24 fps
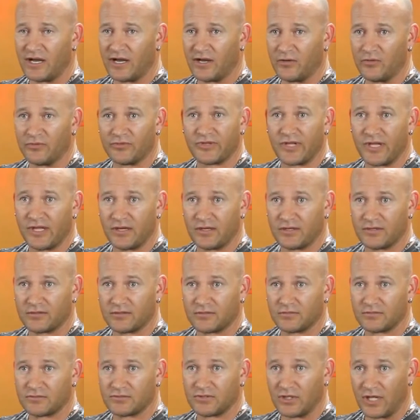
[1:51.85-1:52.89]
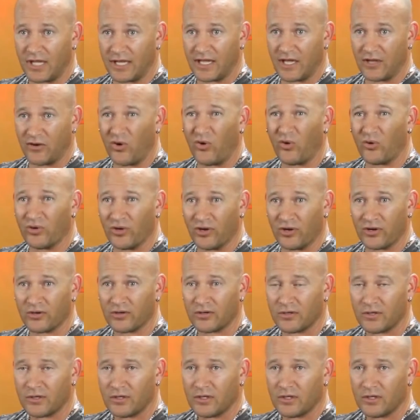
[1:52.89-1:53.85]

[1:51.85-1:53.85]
I don't think, till I got older.